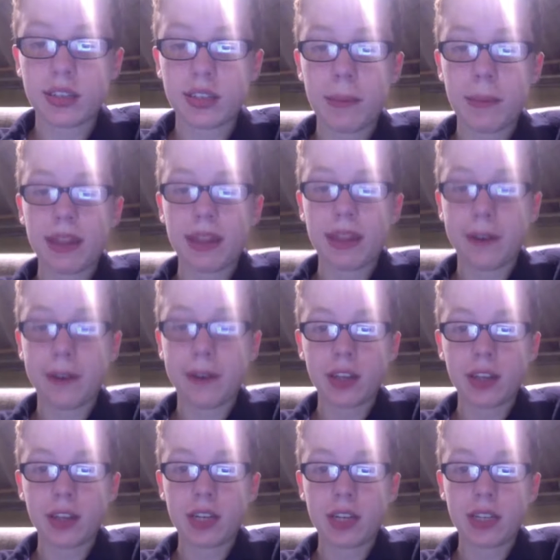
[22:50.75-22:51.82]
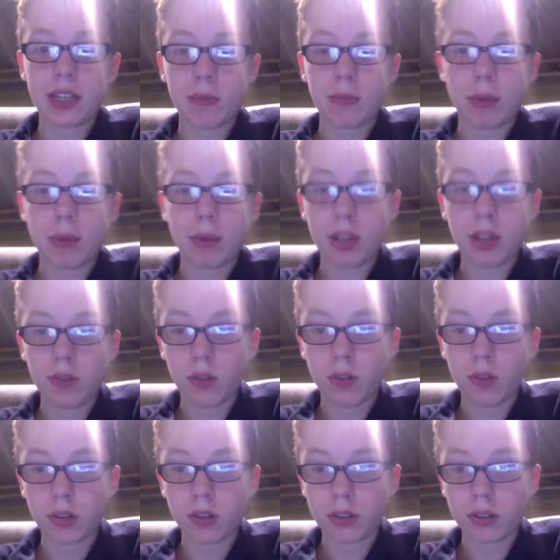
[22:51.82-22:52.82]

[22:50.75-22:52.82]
I mean, they're like teasing probably a new